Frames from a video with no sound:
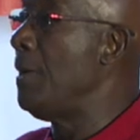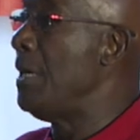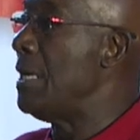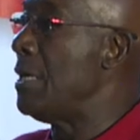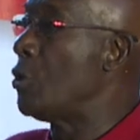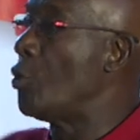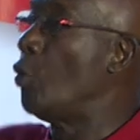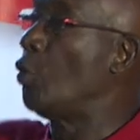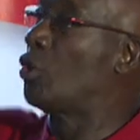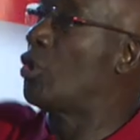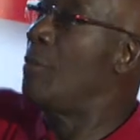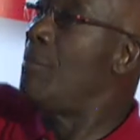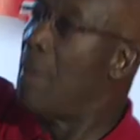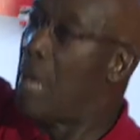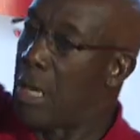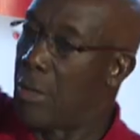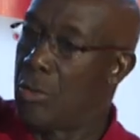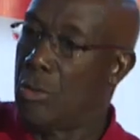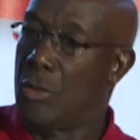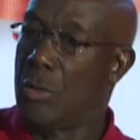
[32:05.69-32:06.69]
do
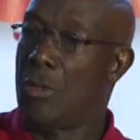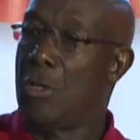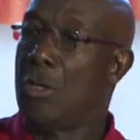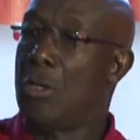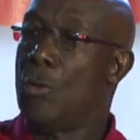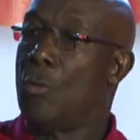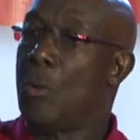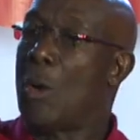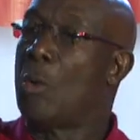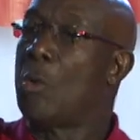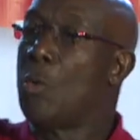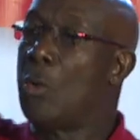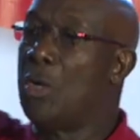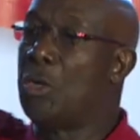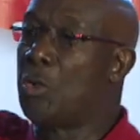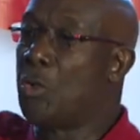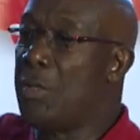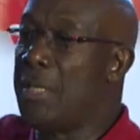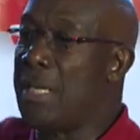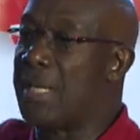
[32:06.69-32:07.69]
tomorrow what we weren't
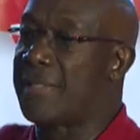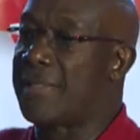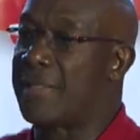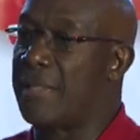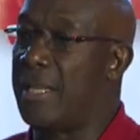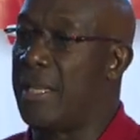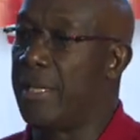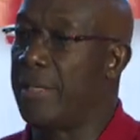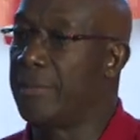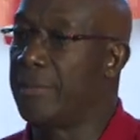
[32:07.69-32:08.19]
doing yesterday.